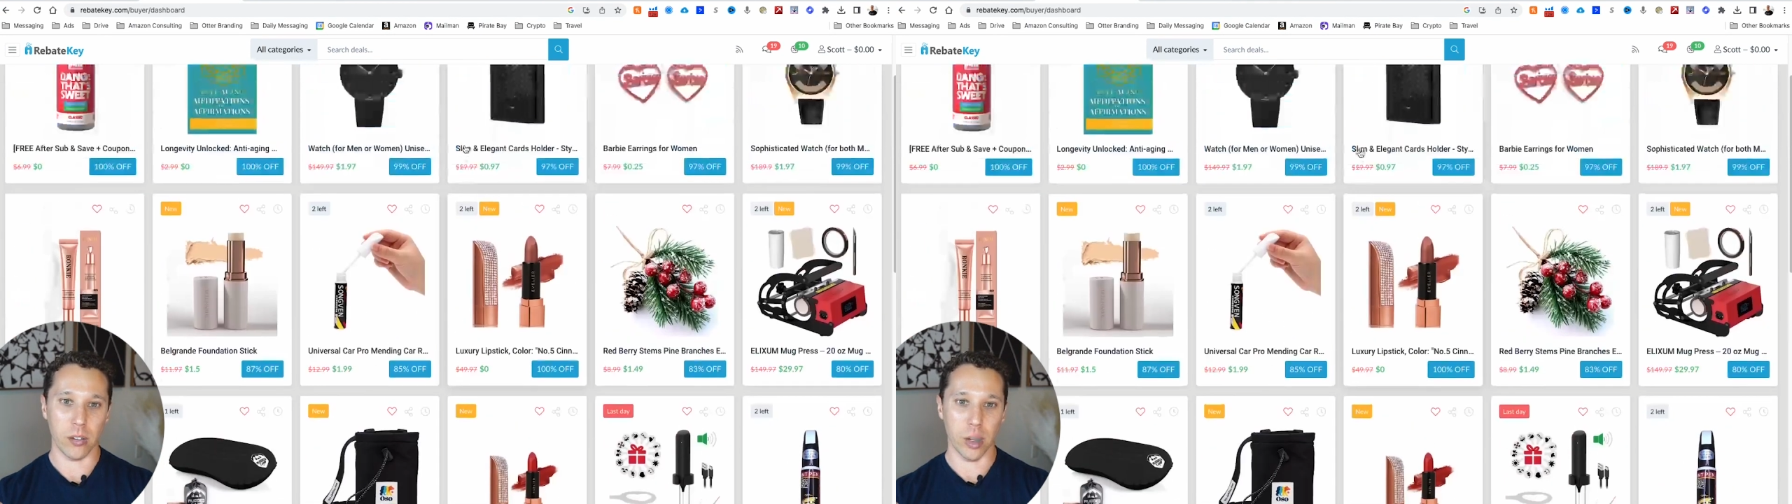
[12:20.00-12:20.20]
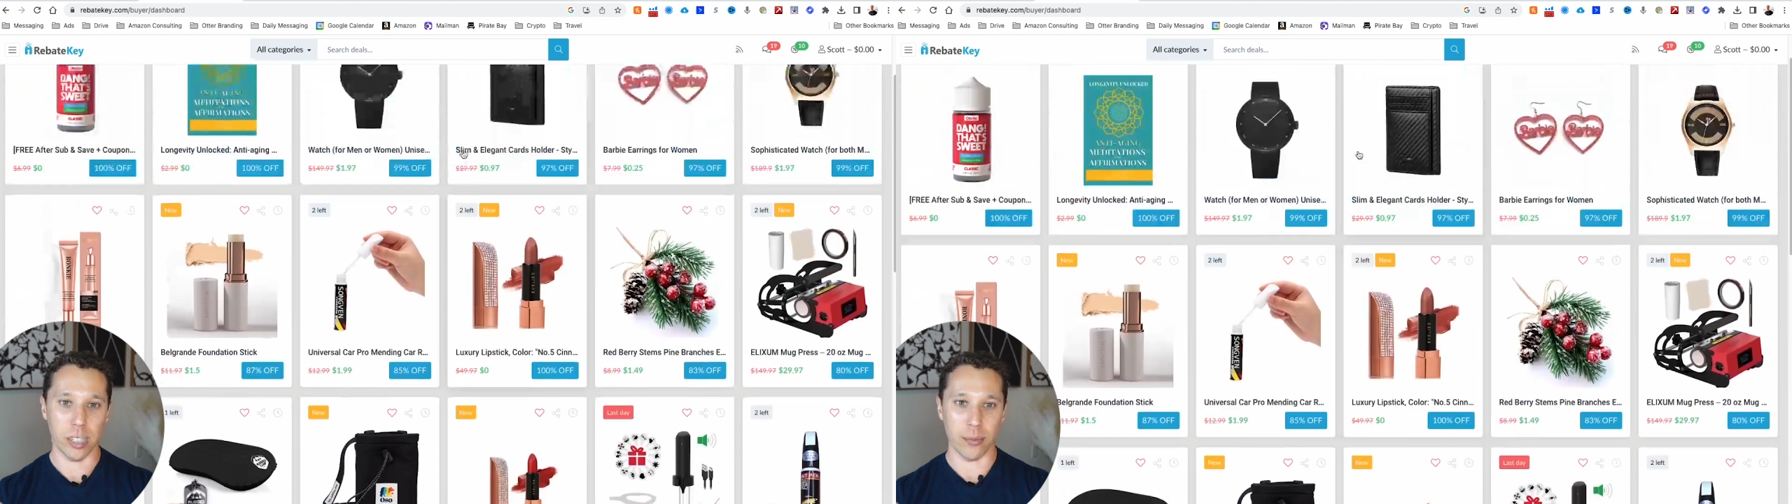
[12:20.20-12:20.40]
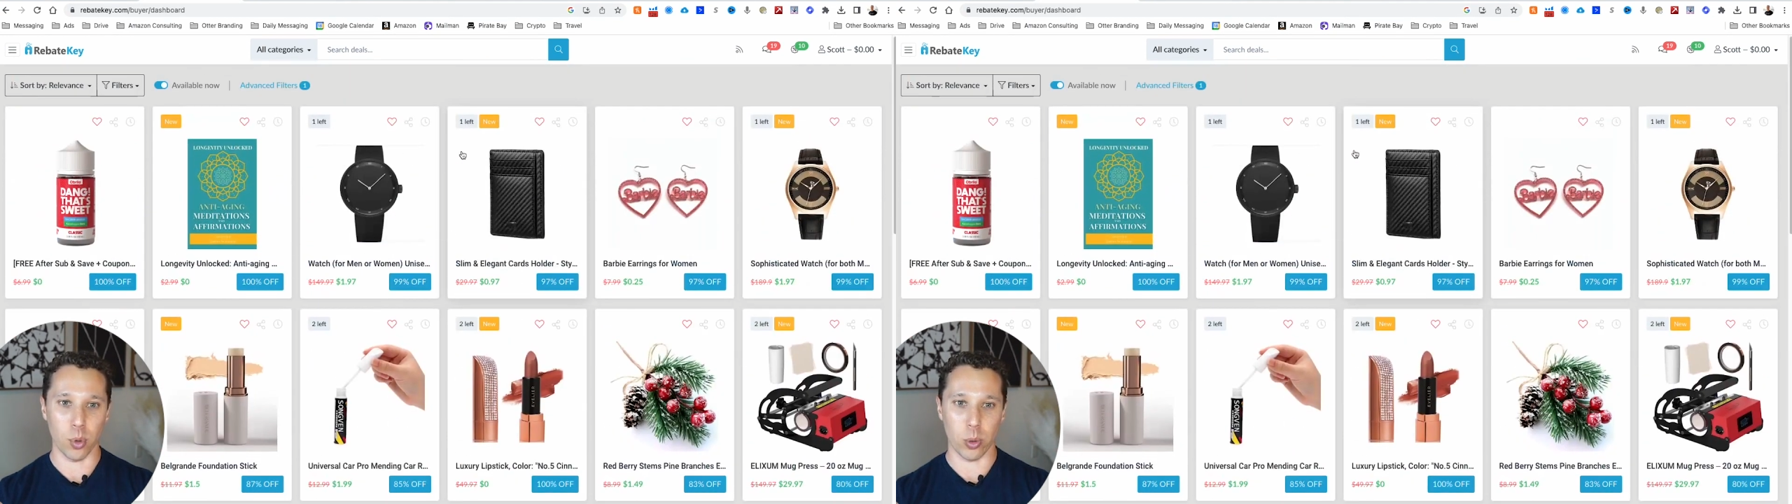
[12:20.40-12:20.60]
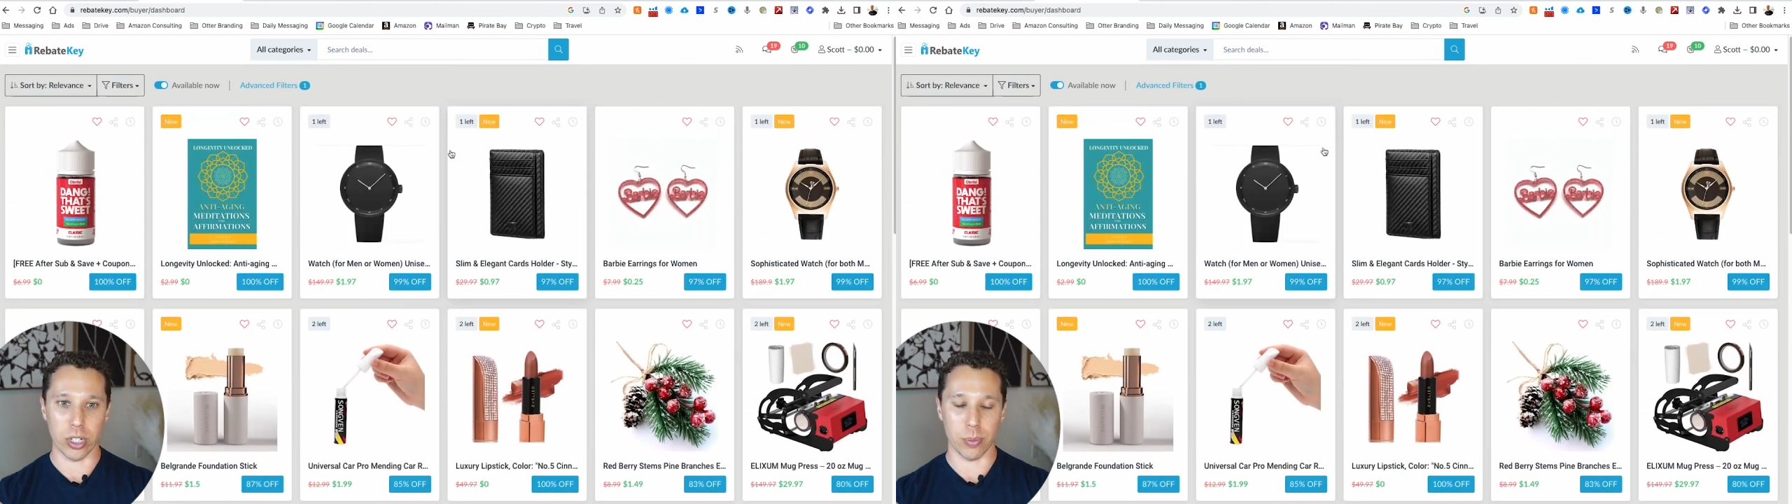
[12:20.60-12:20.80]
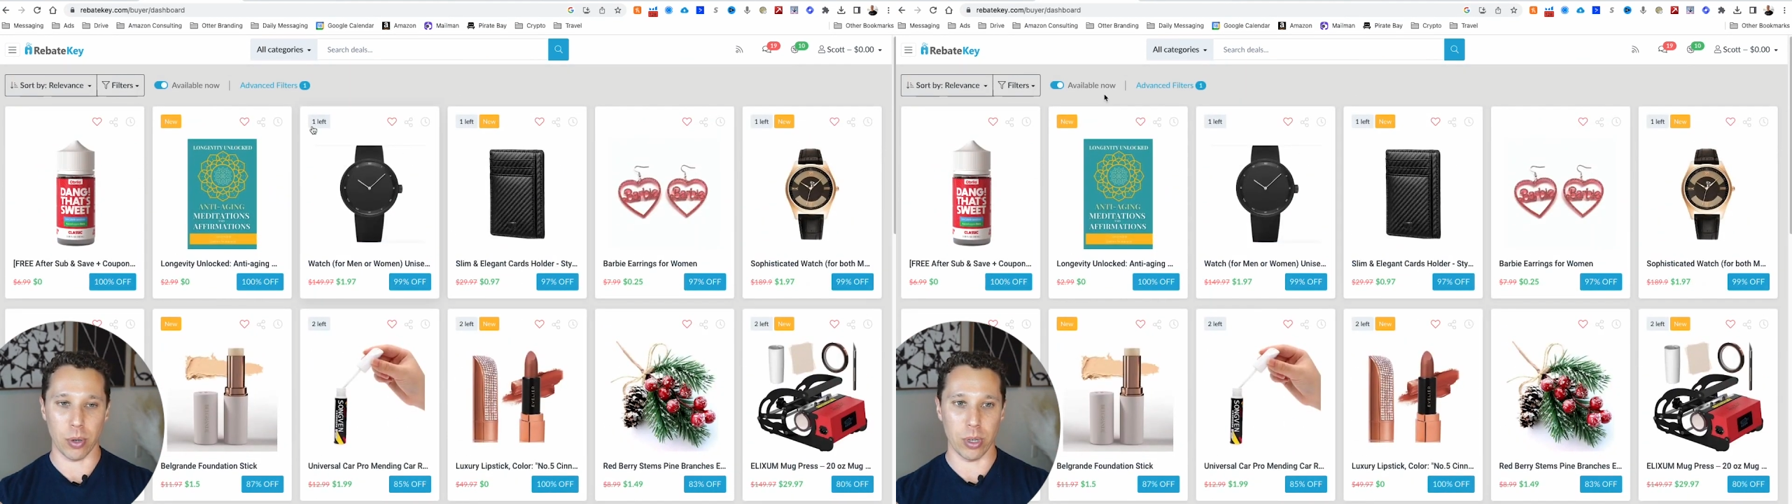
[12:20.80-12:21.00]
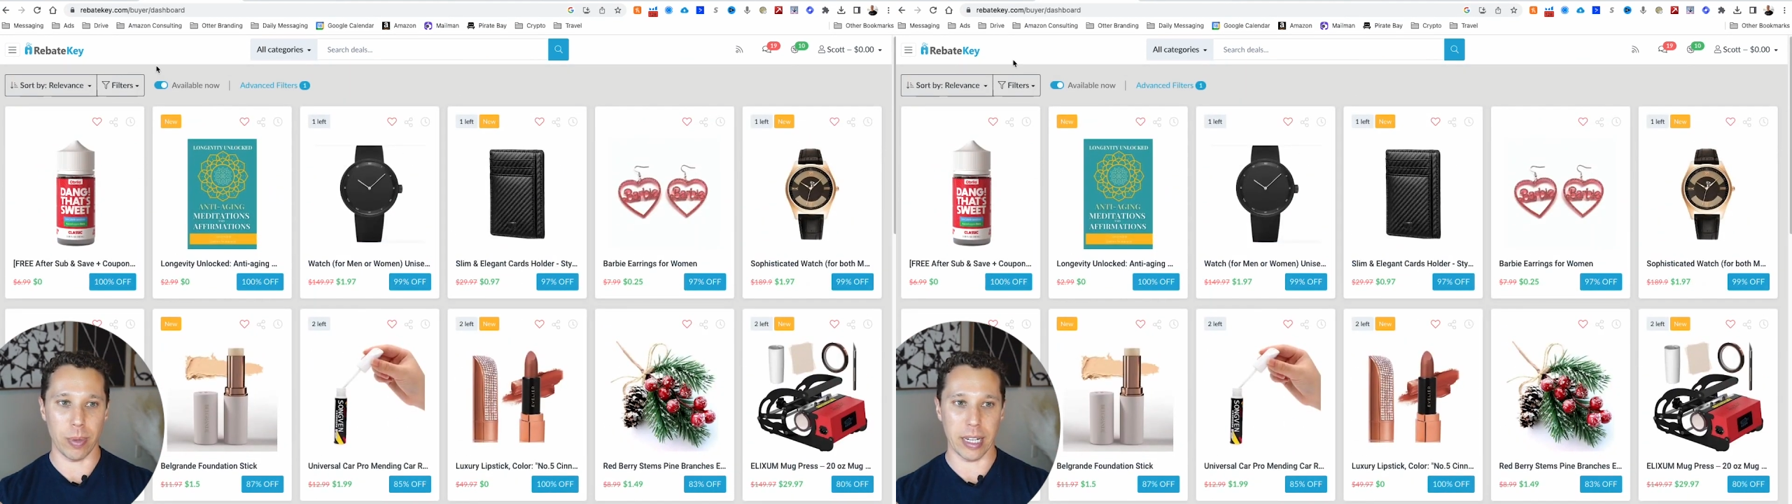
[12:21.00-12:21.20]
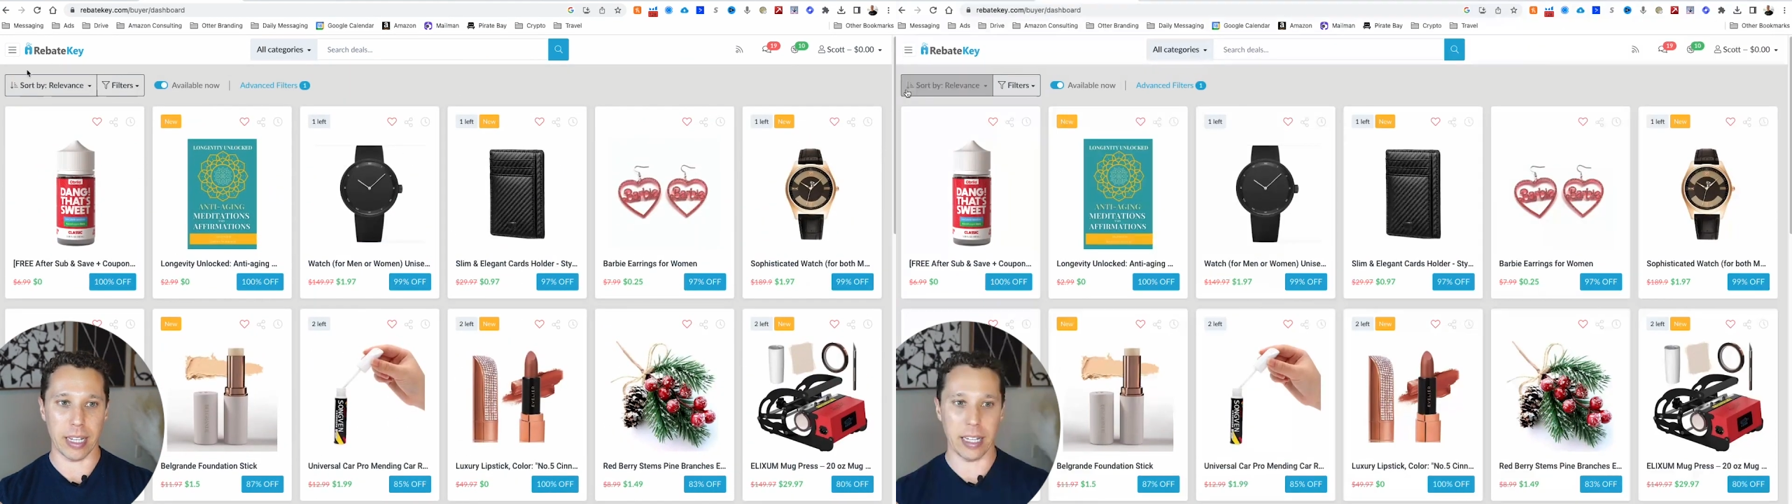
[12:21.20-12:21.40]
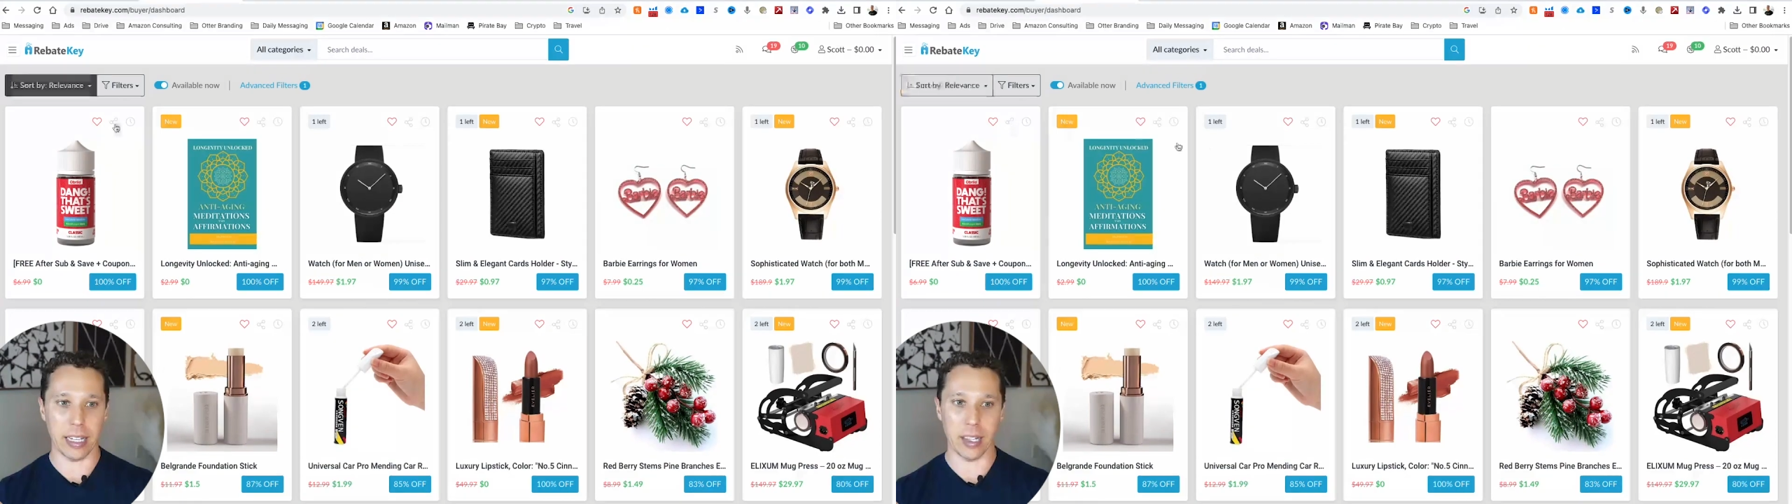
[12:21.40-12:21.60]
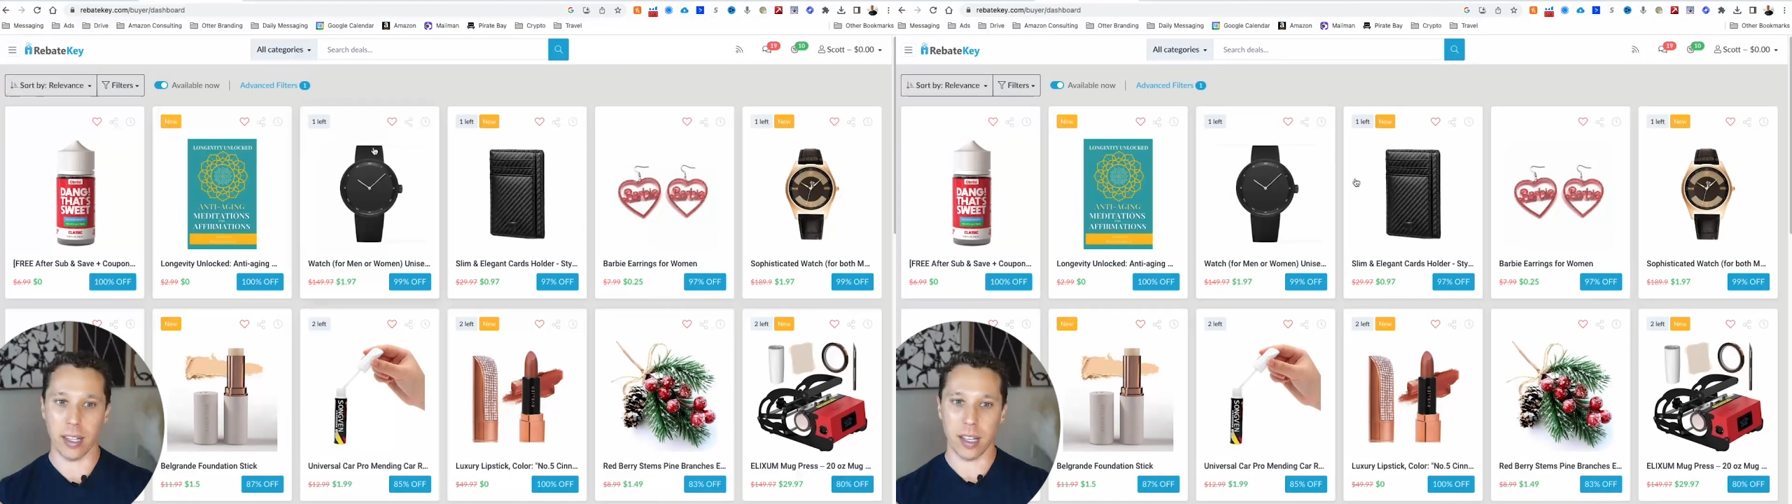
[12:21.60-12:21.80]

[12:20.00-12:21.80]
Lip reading: you guys have more questions about Rebate Key,